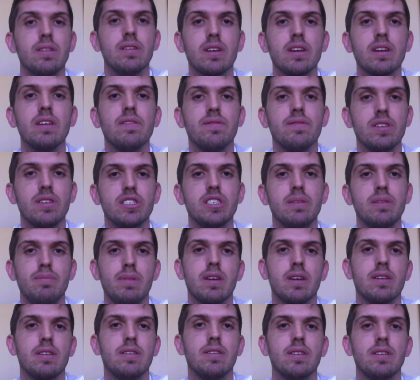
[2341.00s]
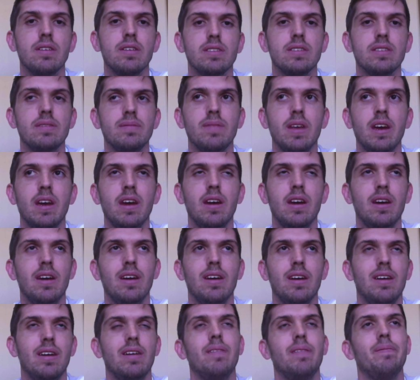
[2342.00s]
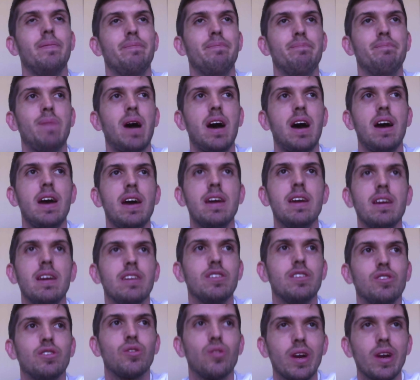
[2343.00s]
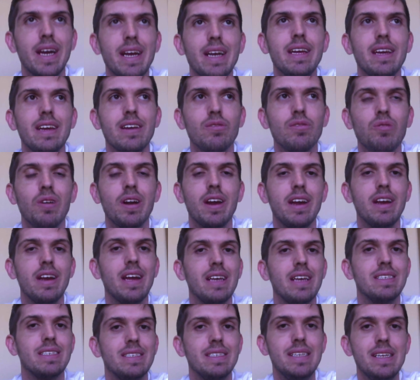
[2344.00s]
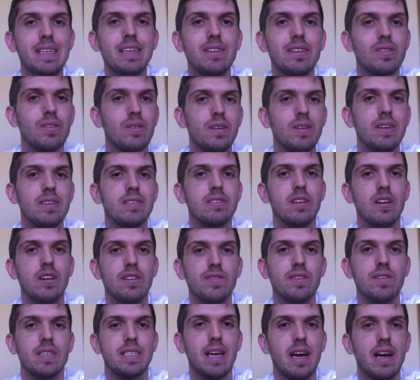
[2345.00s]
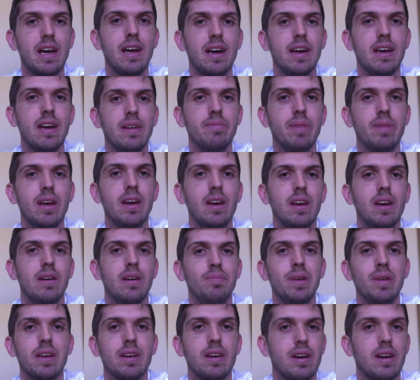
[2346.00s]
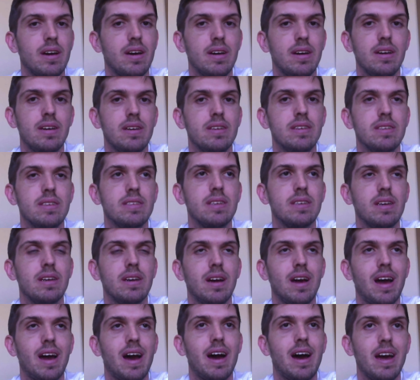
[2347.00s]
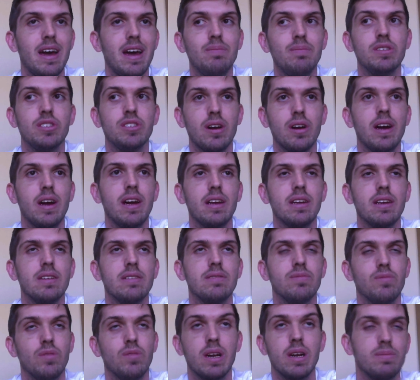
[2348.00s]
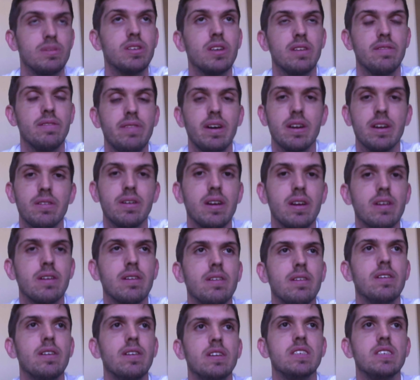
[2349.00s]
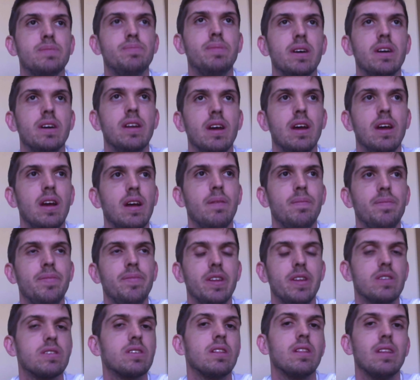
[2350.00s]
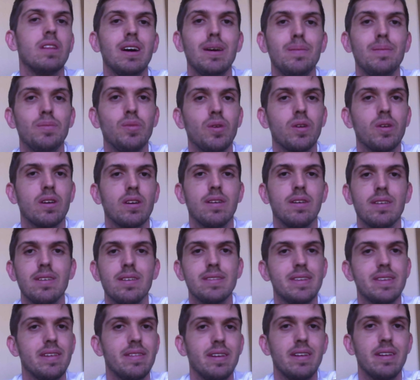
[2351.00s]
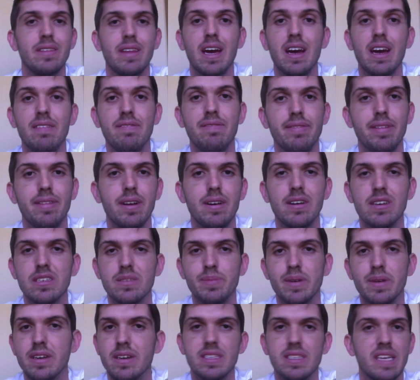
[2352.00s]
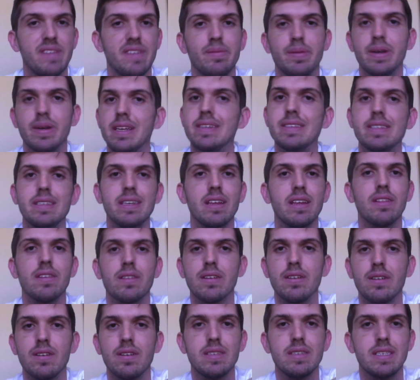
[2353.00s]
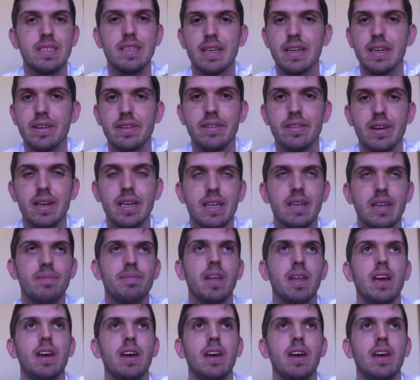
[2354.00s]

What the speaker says: looking for Gem Mint cards. My grading rate has decreased over time because I'm trying to find graded cards, but there's a lot more cards out there that have flaws because everybody is sending their cards in to get graded.